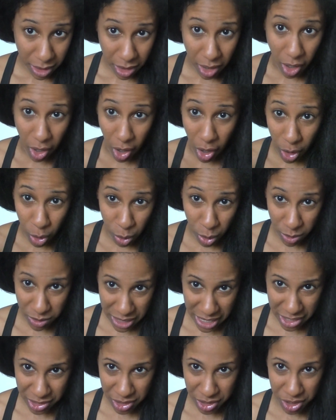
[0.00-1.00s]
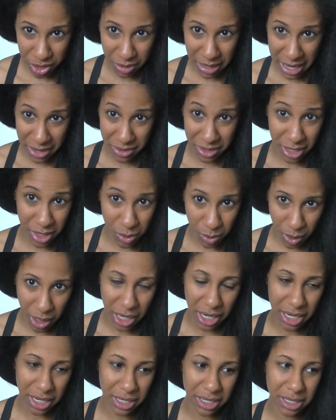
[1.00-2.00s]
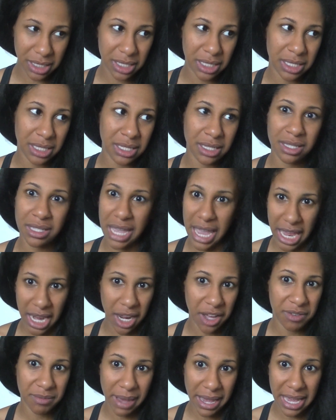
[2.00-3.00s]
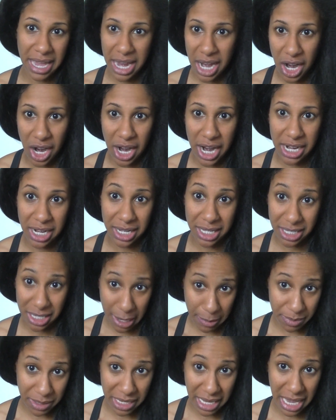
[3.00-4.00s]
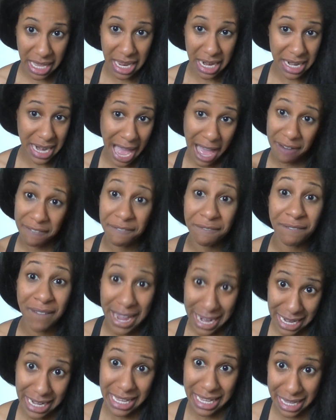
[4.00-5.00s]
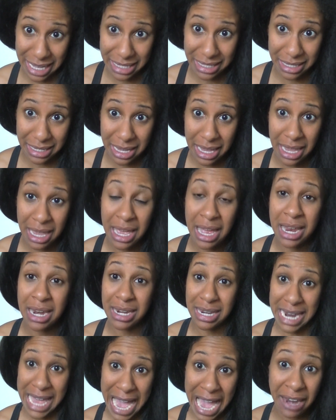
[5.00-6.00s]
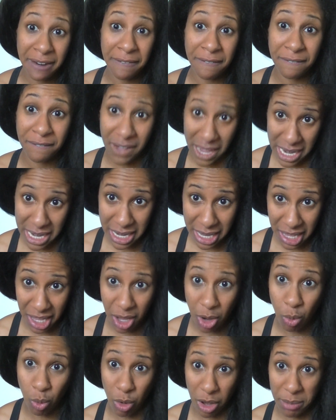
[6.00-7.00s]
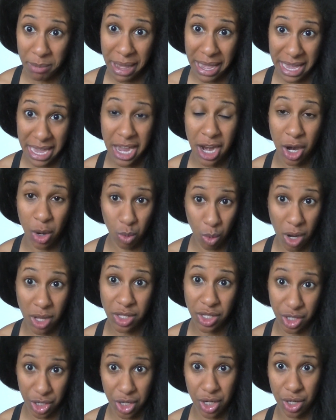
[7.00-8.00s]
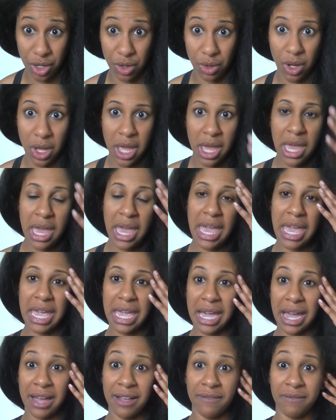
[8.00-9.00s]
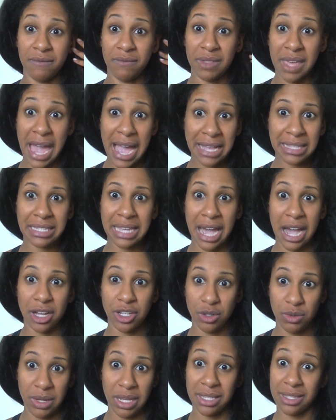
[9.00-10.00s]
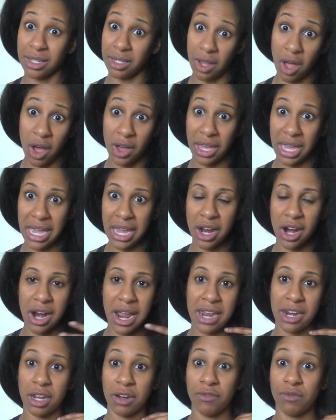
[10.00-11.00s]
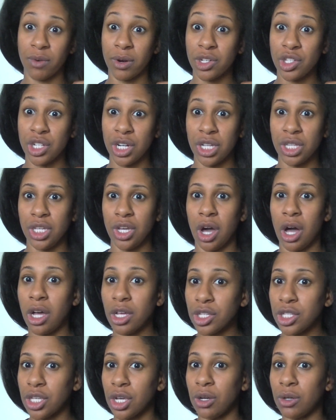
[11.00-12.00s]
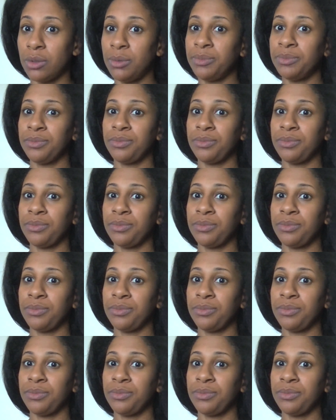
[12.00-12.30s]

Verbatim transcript: all quotations around these words, state of my hair, and accepting it and not fighting it, not fighting what my hair wants to do. And that's how you get to long hair. And unfortunately also,